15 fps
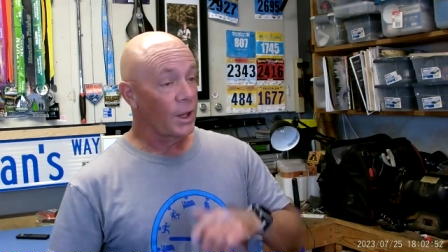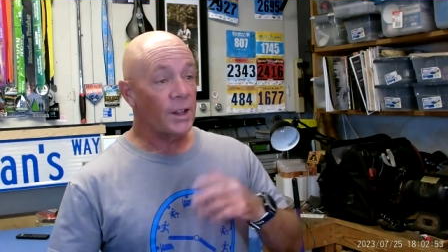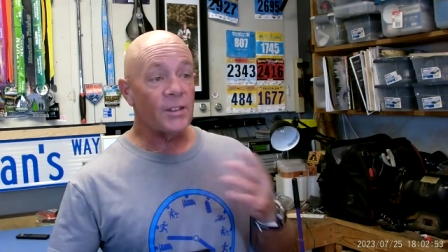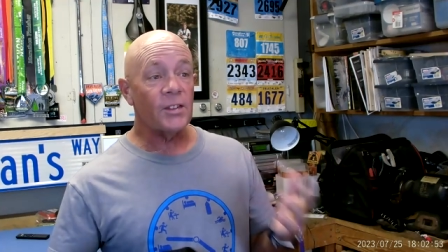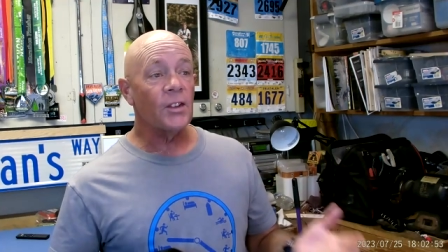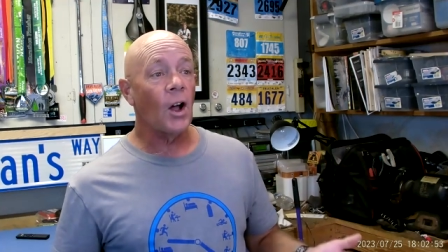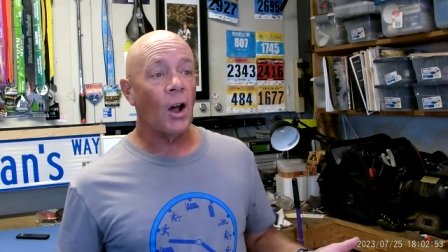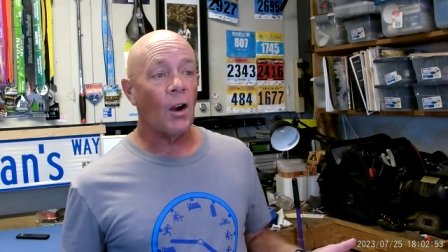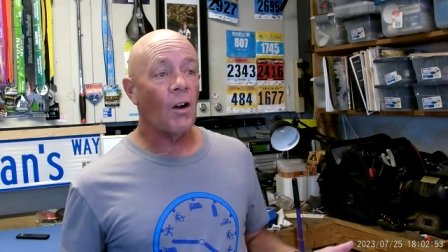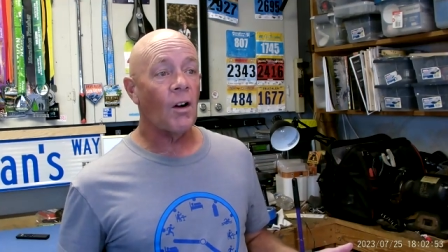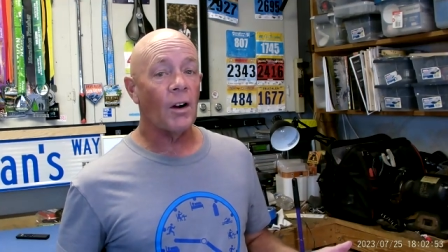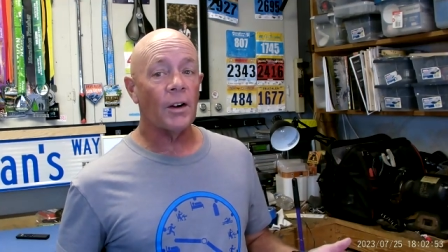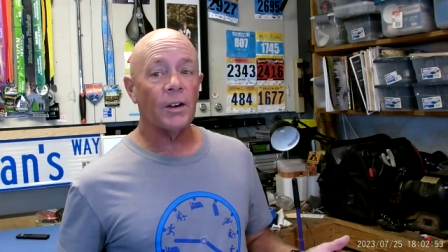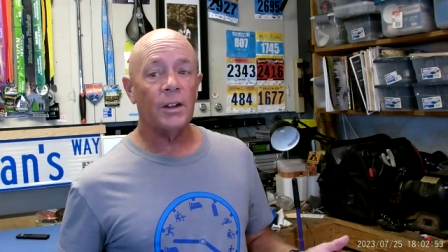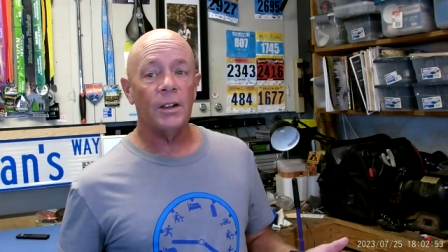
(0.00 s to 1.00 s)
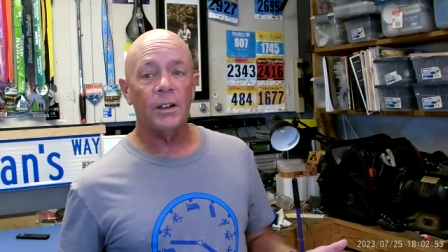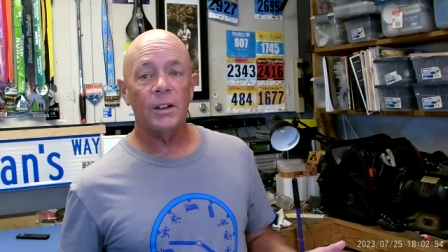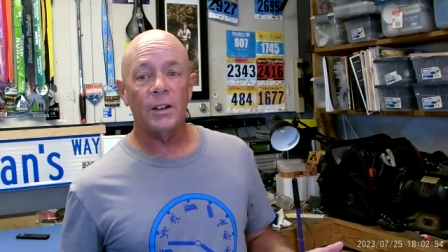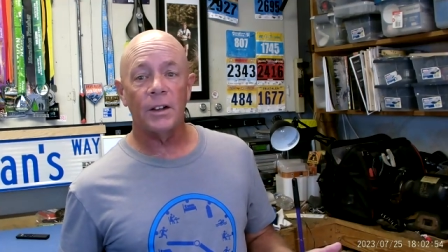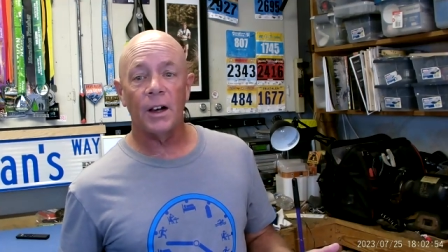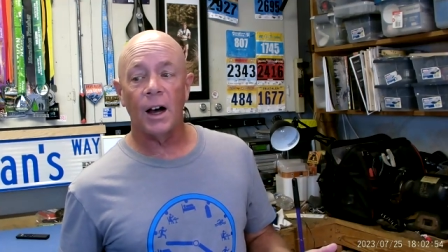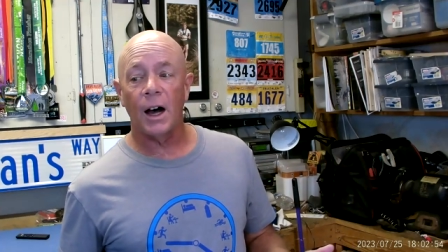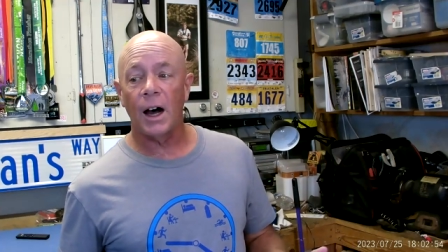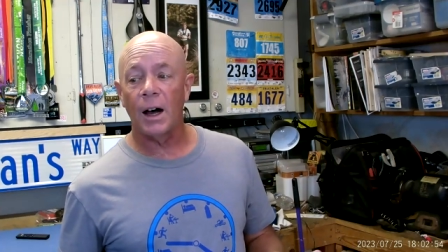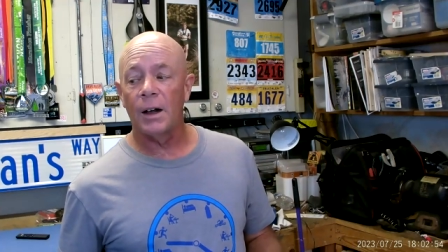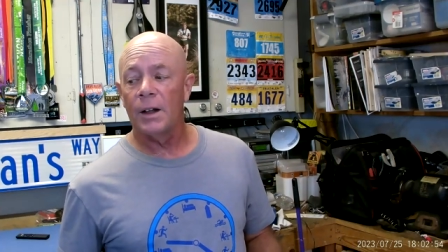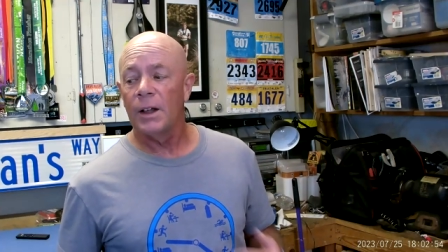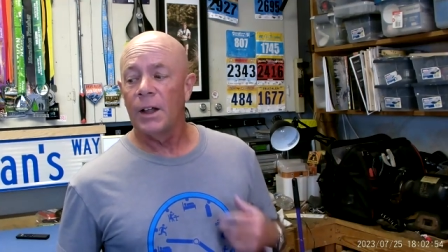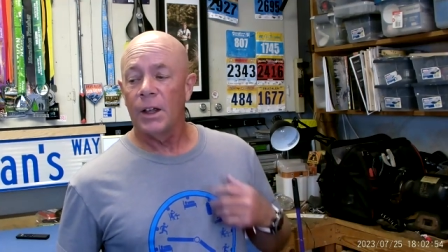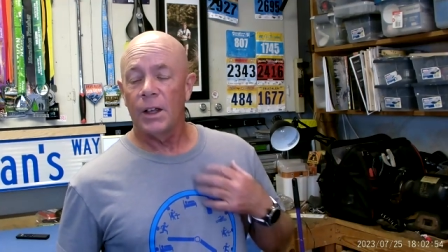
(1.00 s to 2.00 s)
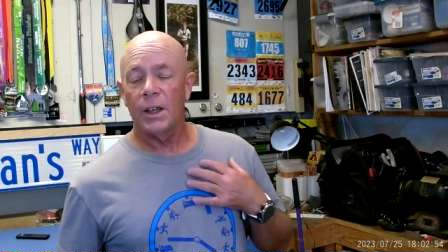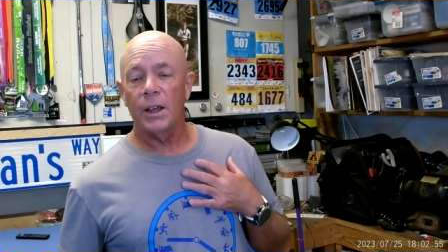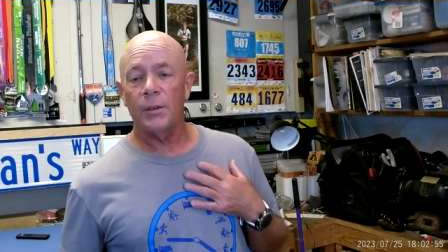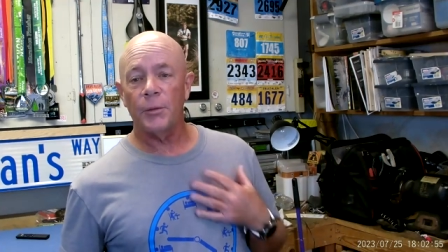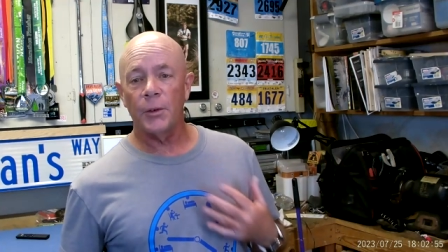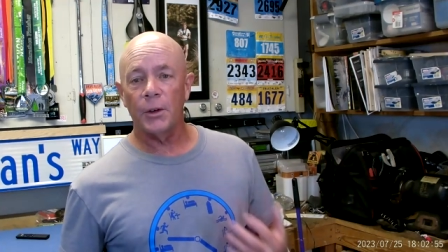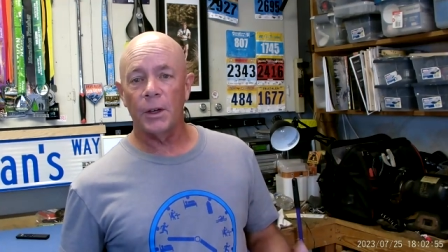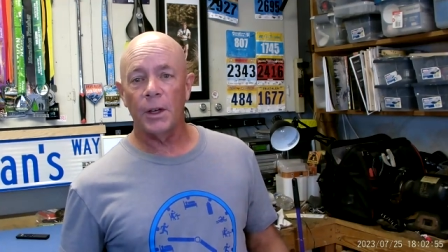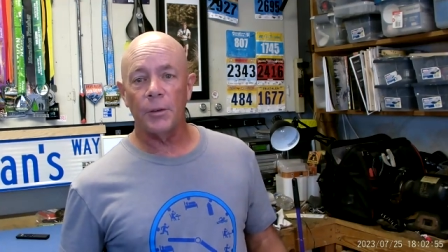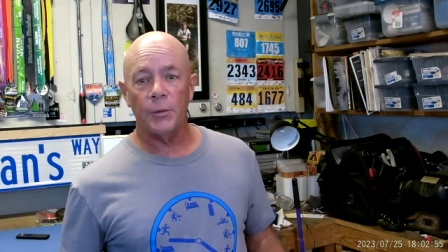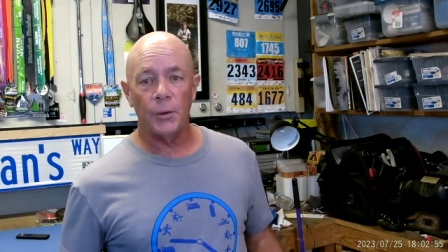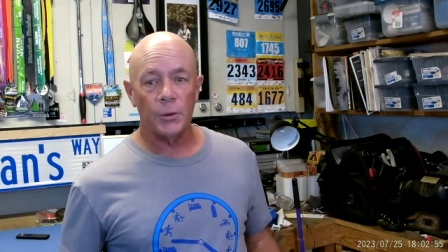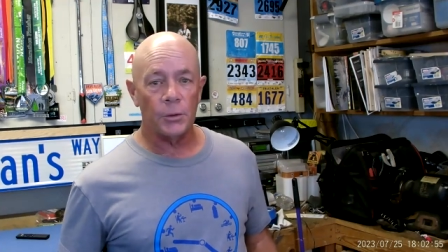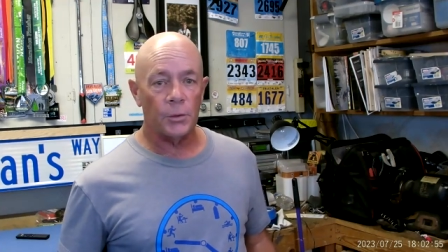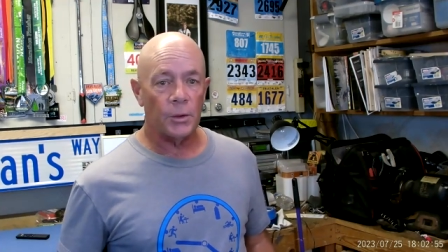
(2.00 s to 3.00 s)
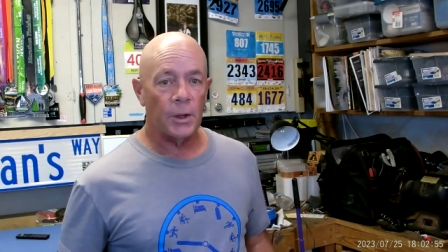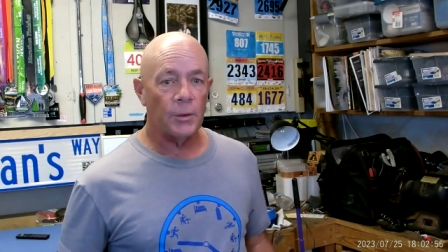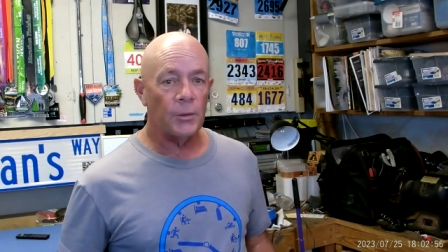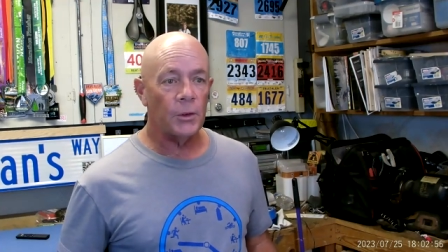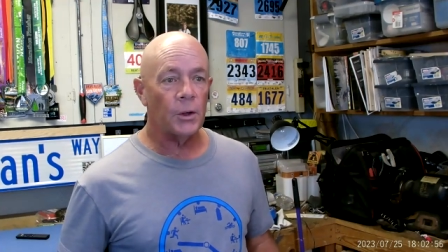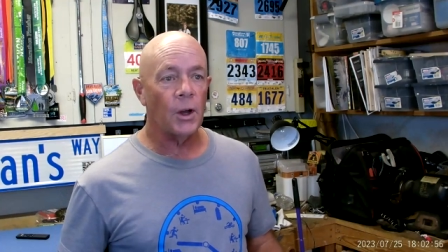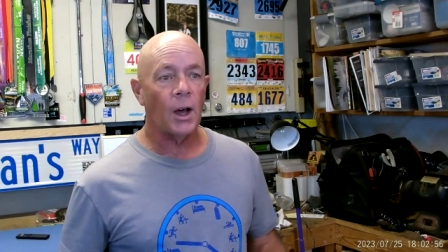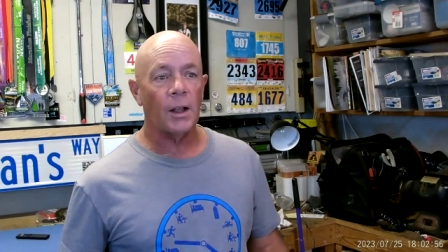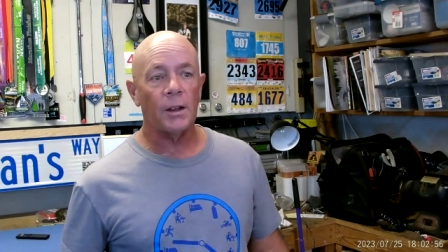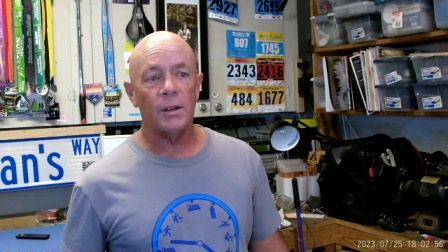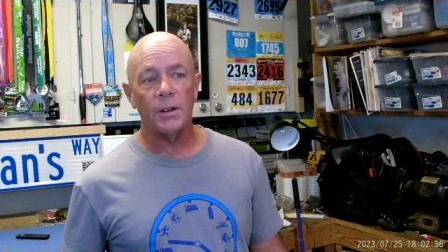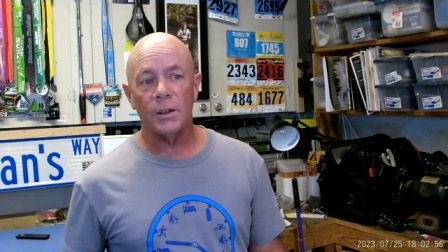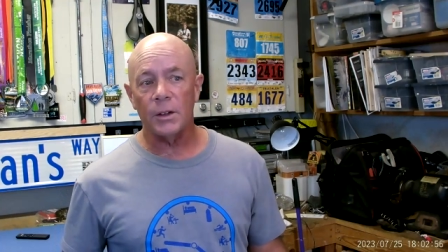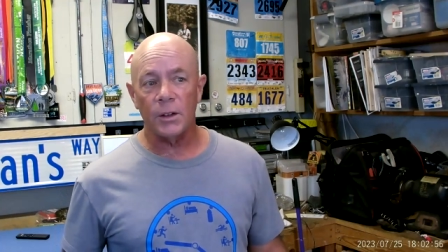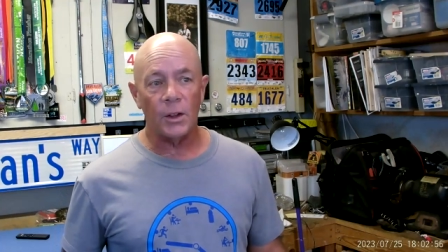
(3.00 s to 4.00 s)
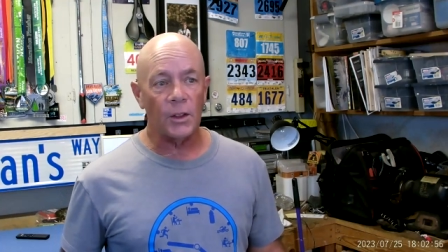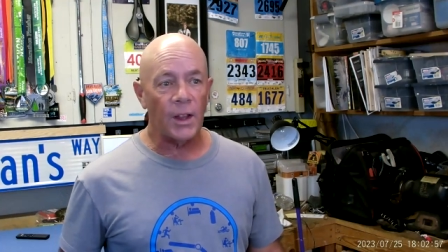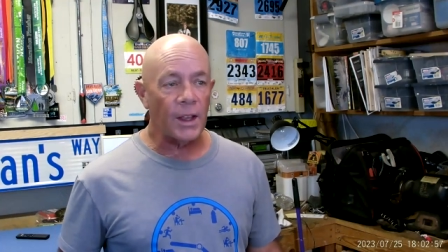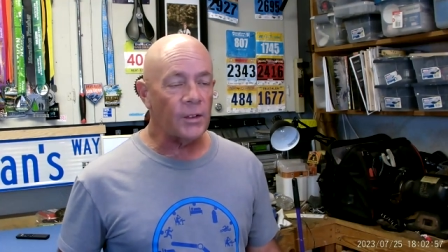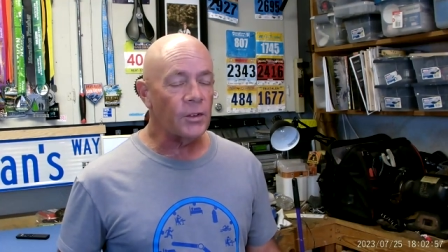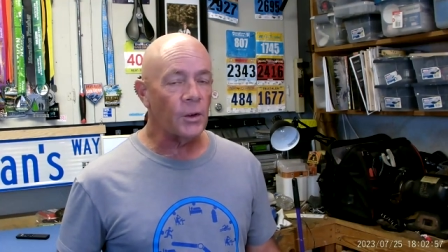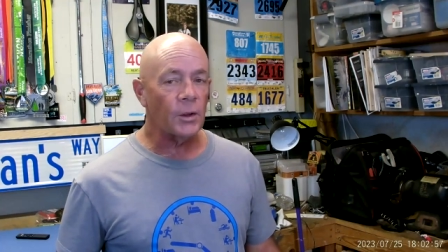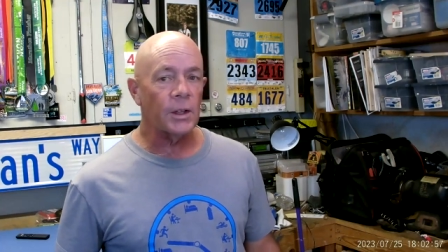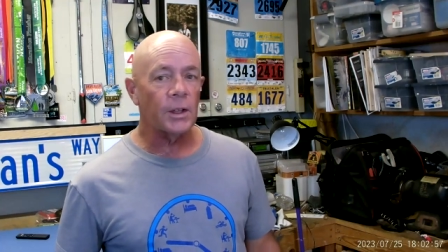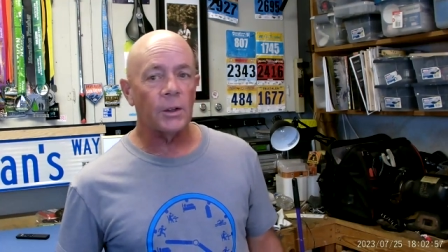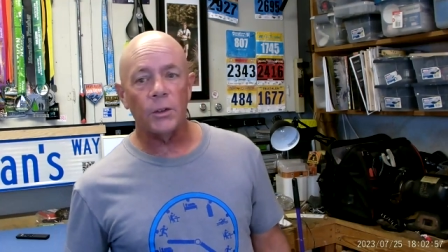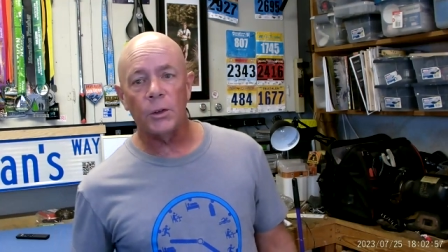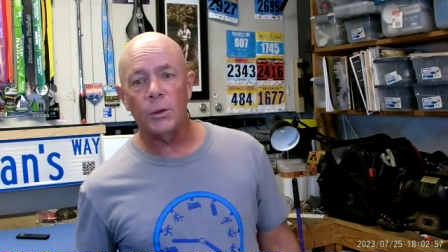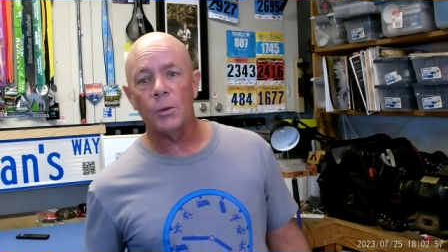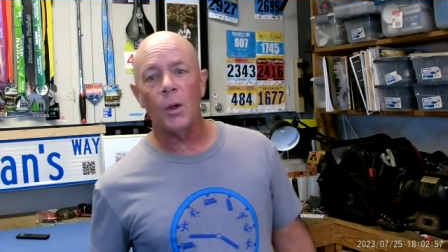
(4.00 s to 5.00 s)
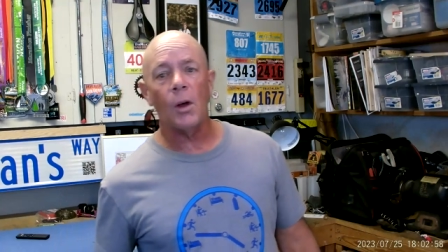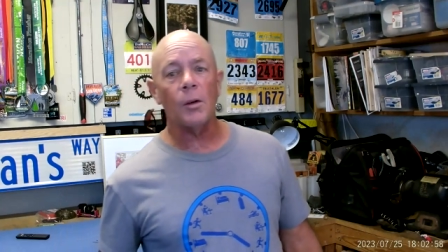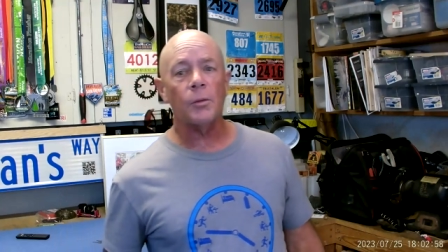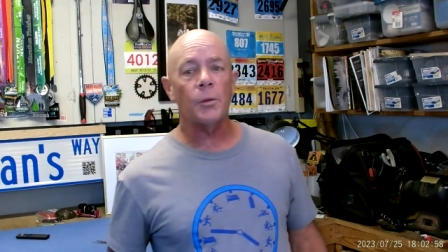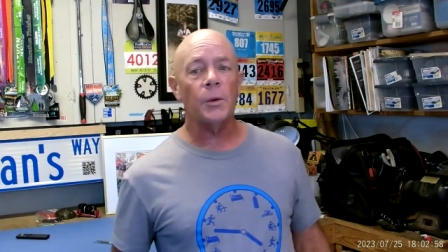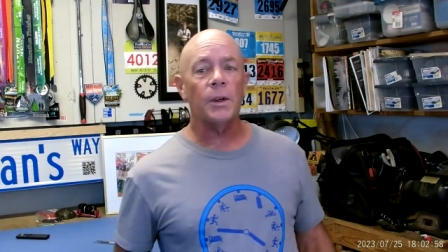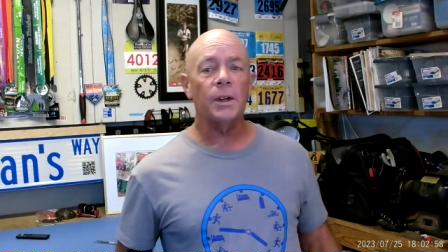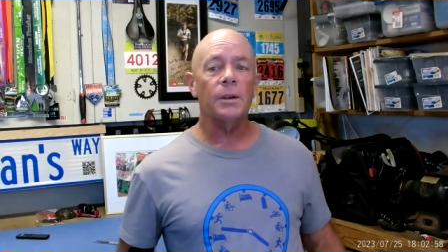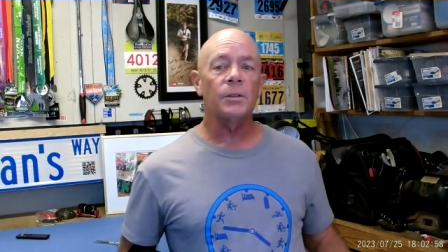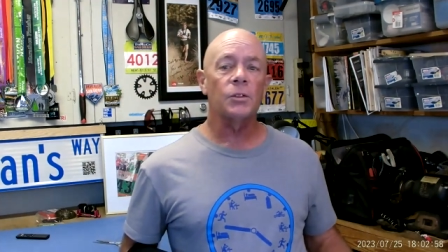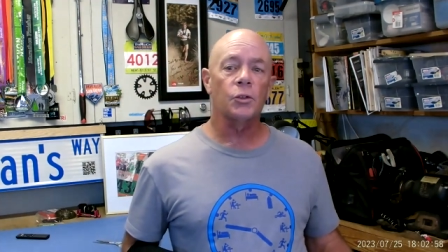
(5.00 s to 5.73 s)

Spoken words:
It's not hard. If you got the legs are a little too long for you,